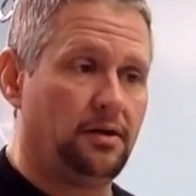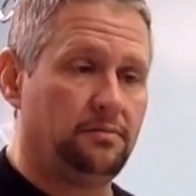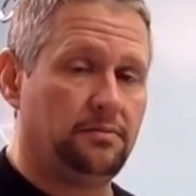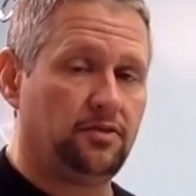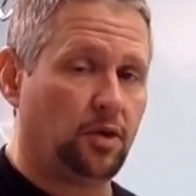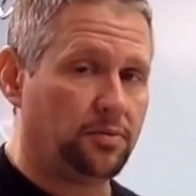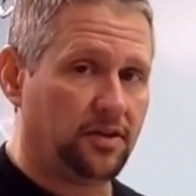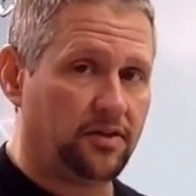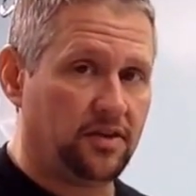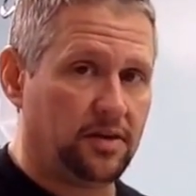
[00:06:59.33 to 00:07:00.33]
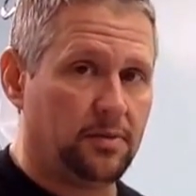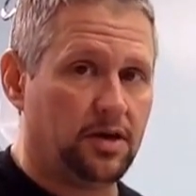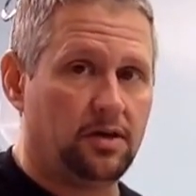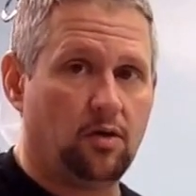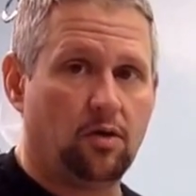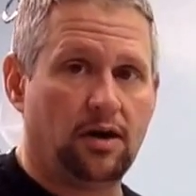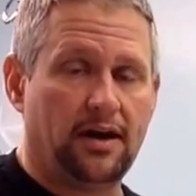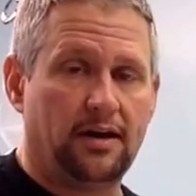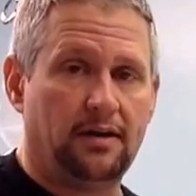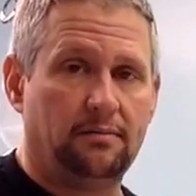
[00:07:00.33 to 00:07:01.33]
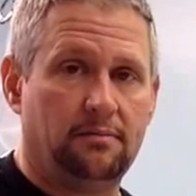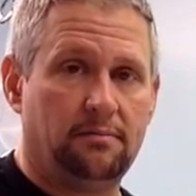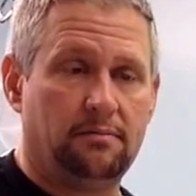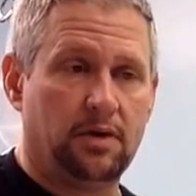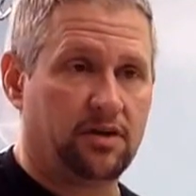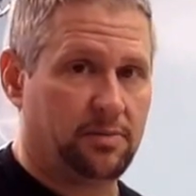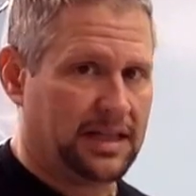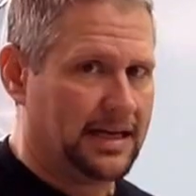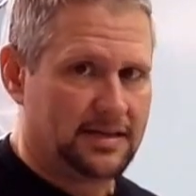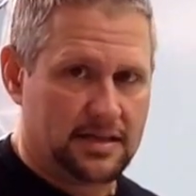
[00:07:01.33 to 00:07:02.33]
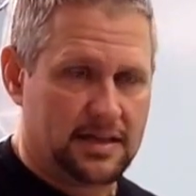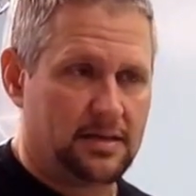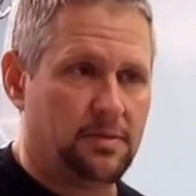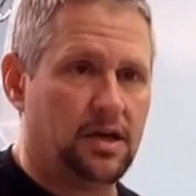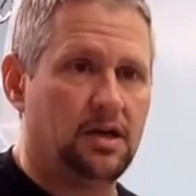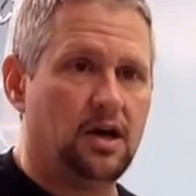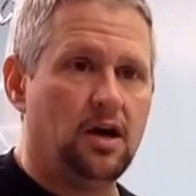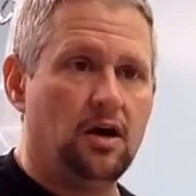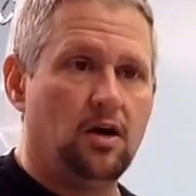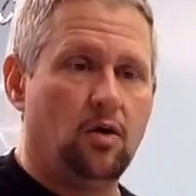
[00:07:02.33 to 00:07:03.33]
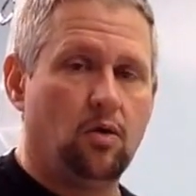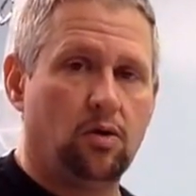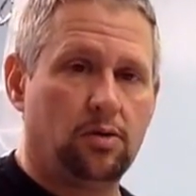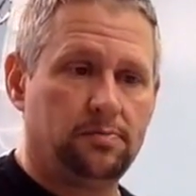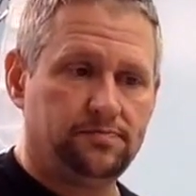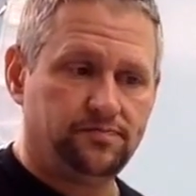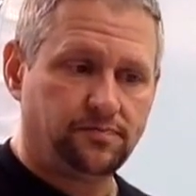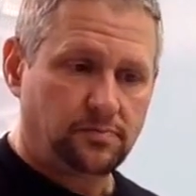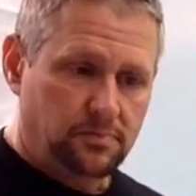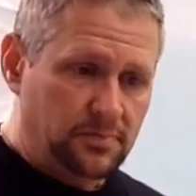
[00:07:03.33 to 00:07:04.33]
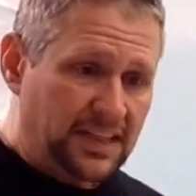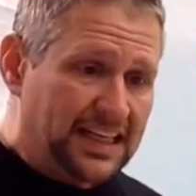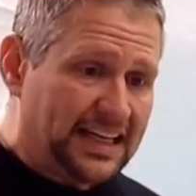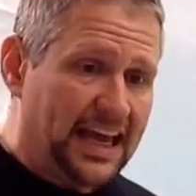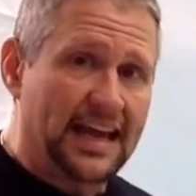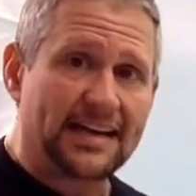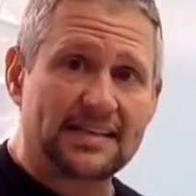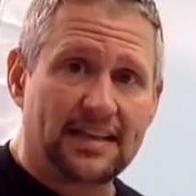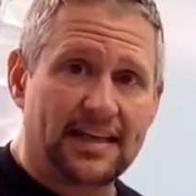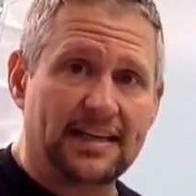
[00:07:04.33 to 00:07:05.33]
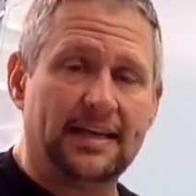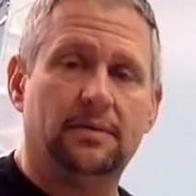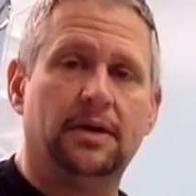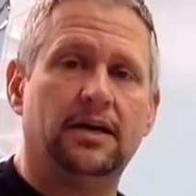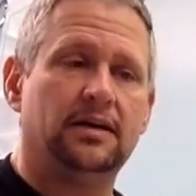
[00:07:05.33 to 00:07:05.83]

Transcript: soap suds enema or a milk and molasses enema or a KX late enema.